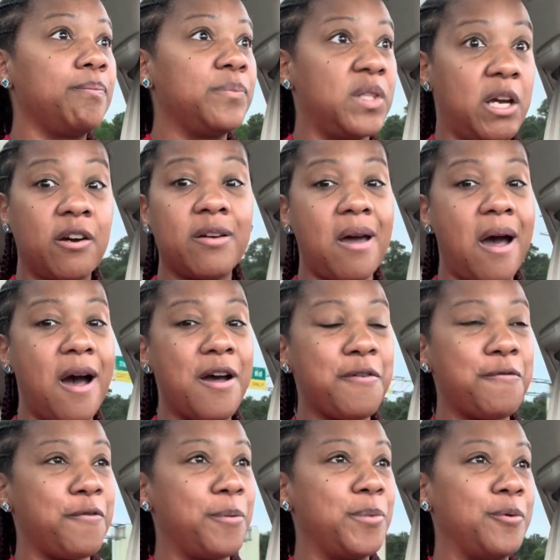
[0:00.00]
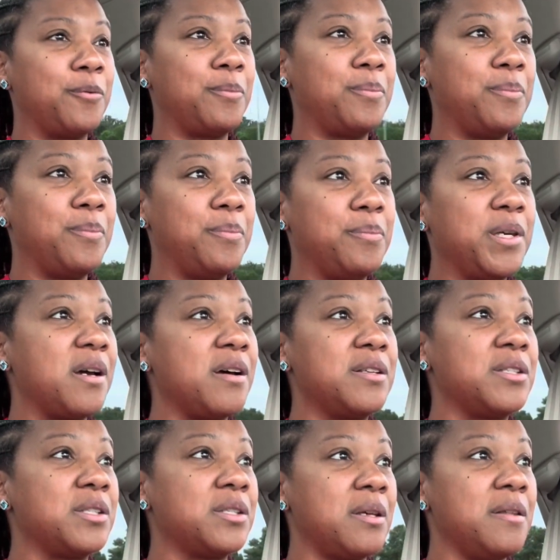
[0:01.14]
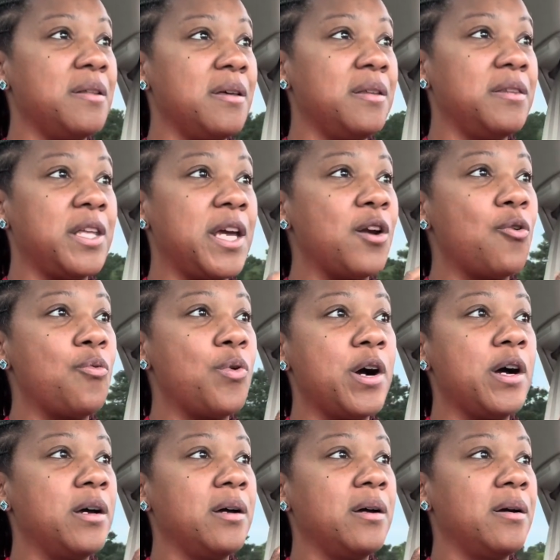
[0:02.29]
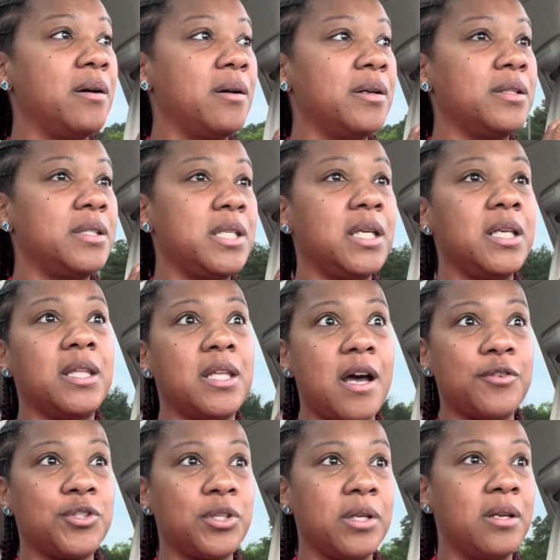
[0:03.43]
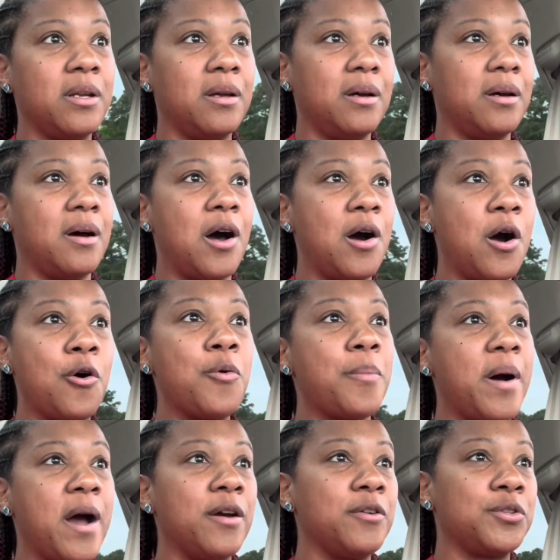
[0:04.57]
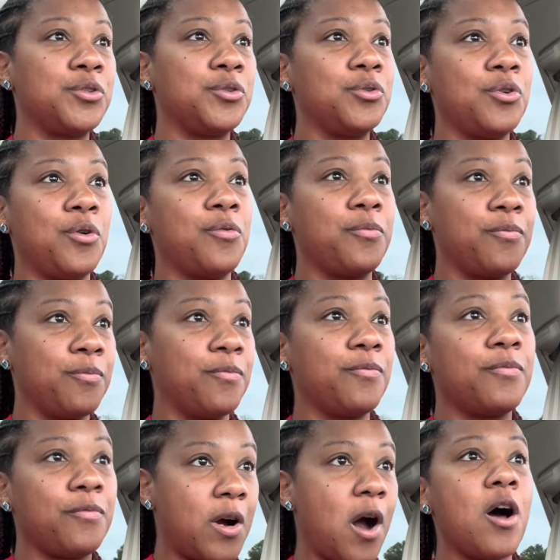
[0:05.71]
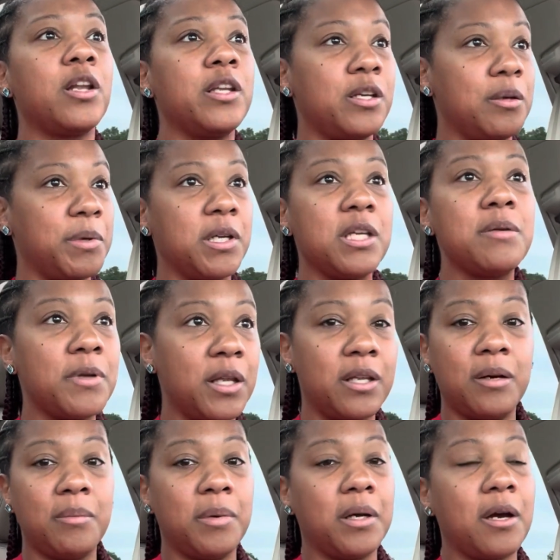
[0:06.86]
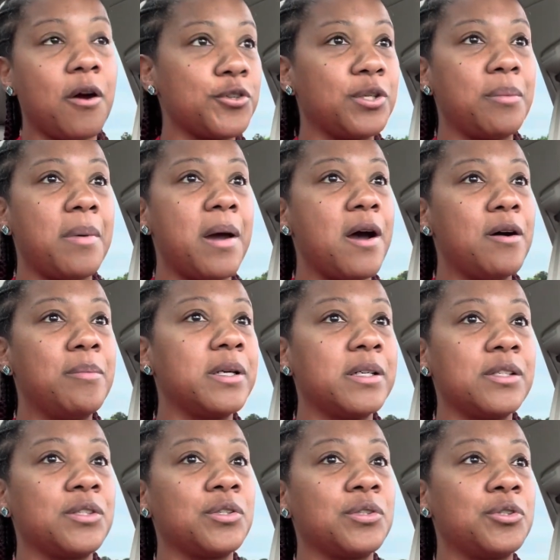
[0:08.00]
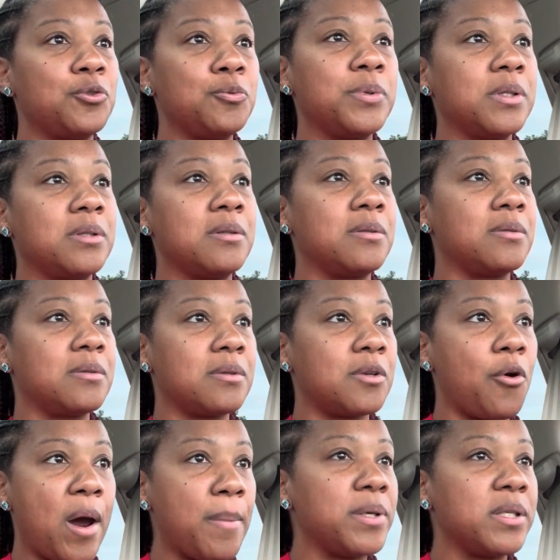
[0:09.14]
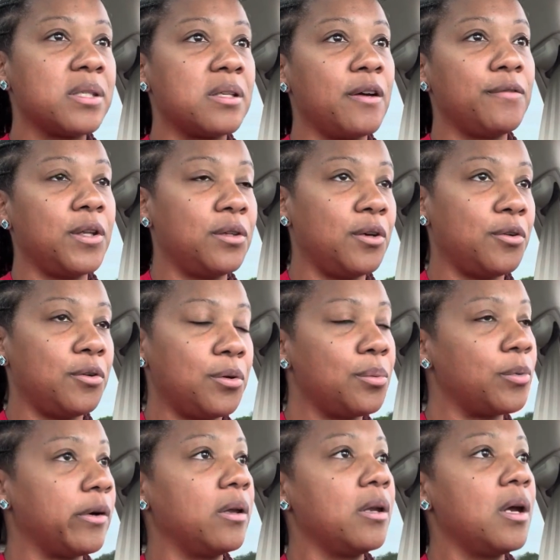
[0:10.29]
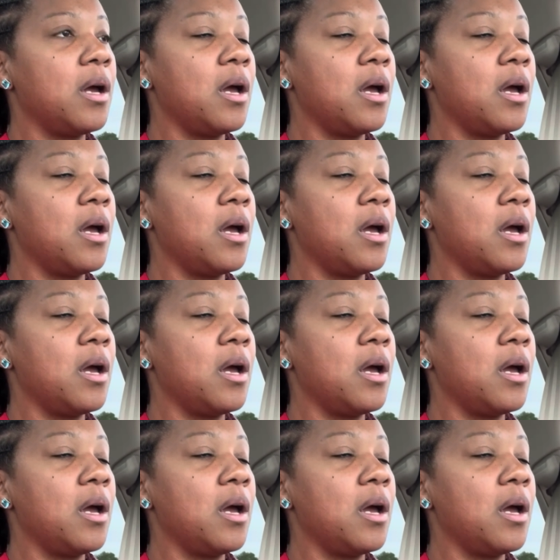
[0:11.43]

they're going to hide from you because they don't want 10,000 home buyers, you know, calling them and emailing them and cursing them out because of stupid, crappy stuff that they're doing.